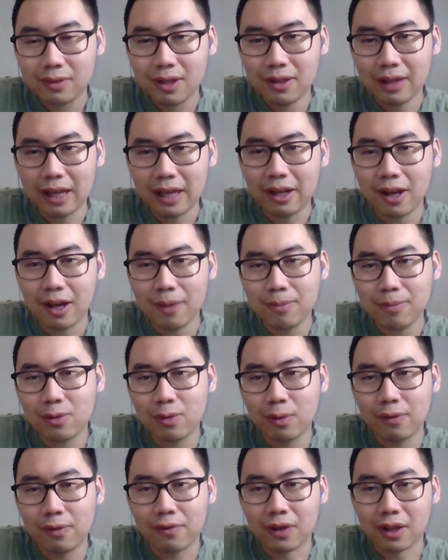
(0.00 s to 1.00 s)
They come
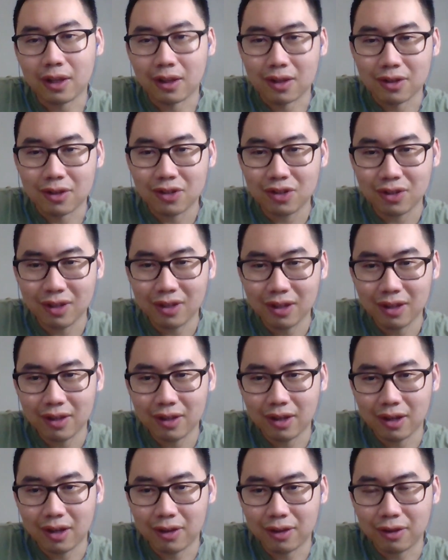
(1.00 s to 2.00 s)
to a village,
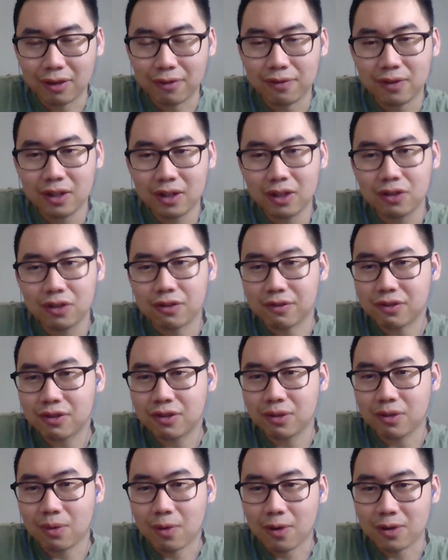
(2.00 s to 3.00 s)
the village of
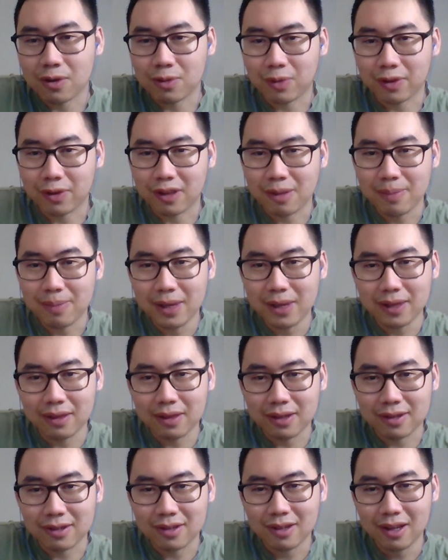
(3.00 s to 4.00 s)
swords, where they meet
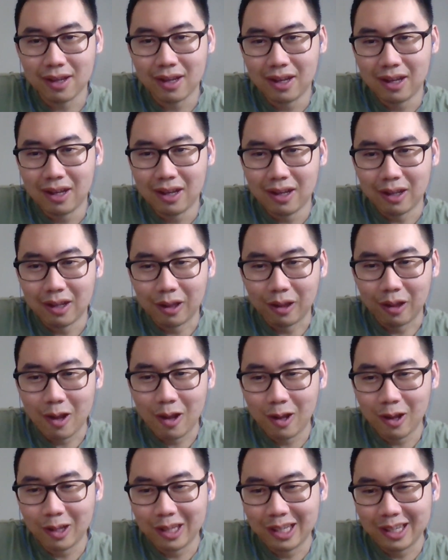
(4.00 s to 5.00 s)
this
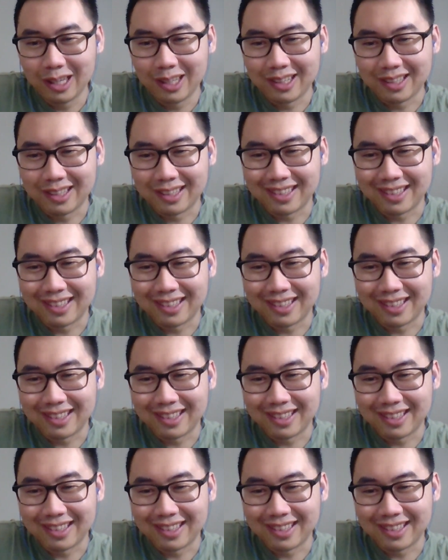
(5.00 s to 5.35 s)
lolly